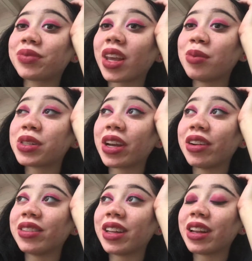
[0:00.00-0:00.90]
I'm
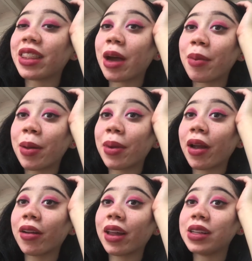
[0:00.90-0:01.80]
scared that that might
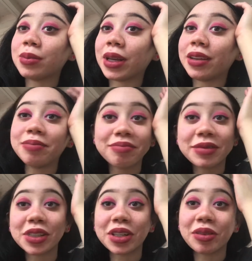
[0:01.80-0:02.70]
paralyze me,
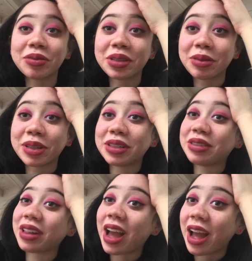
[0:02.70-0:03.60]
so I don't really want to
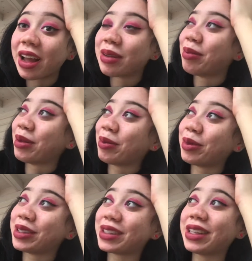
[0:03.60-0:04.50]
do that.
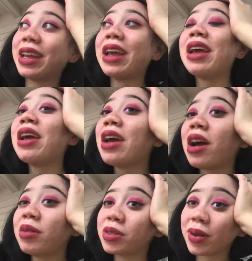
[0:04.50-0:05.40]
We'll see
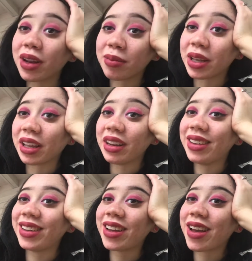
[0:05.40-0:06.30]
how much pain I'm in.
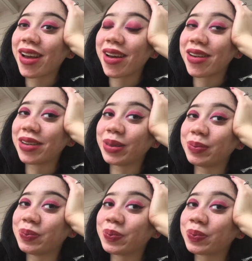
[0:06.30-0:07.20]
I